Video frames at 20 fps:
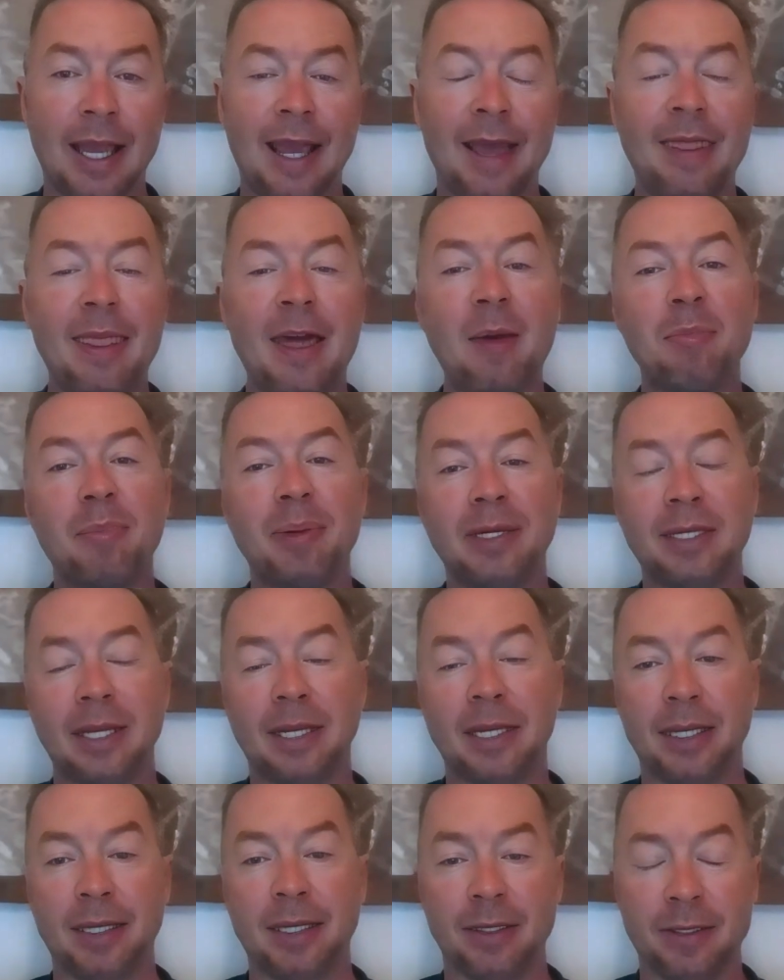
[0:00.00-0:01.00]
in that
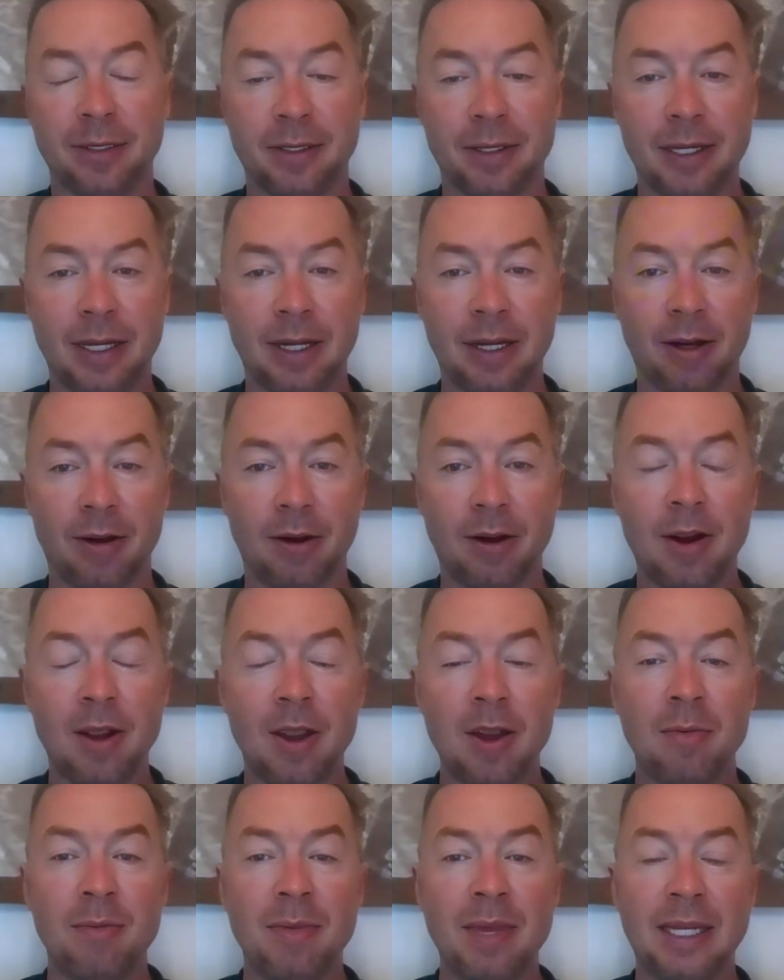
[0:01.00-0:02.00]
particular year
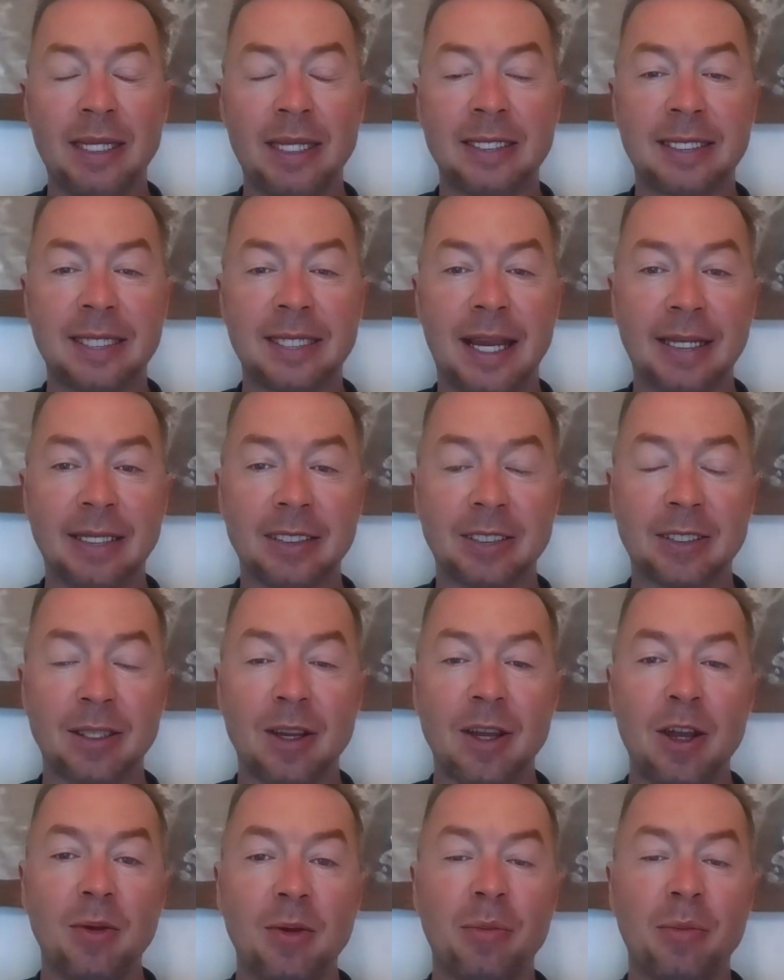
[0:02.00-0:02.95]
makes sense.